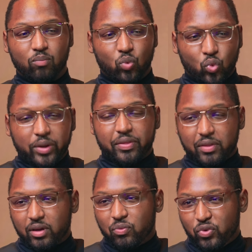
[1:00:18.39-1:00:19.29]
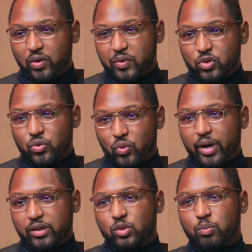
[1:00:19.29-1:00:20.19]
with a very
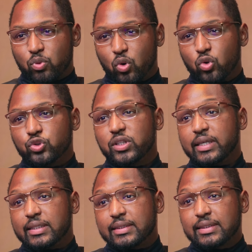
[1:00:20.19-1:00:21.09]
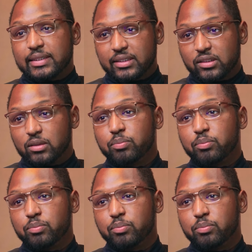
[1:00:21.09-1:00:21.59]
direct approach and a system.